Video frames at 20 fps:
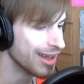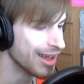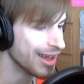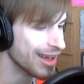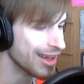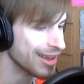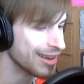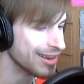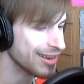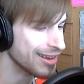
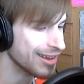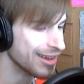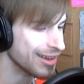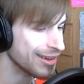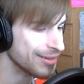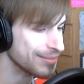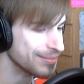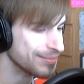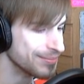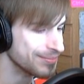And,
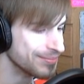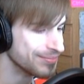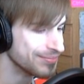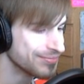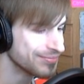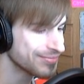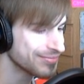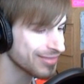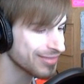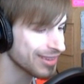
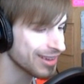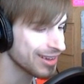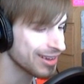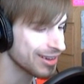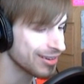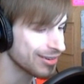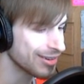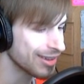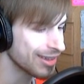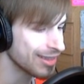
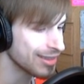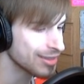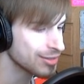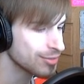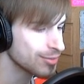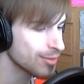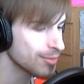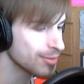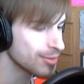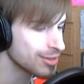okay,
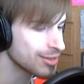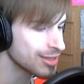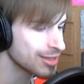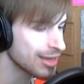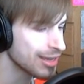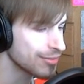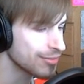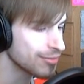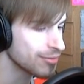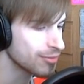this one was
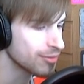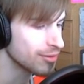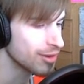safe.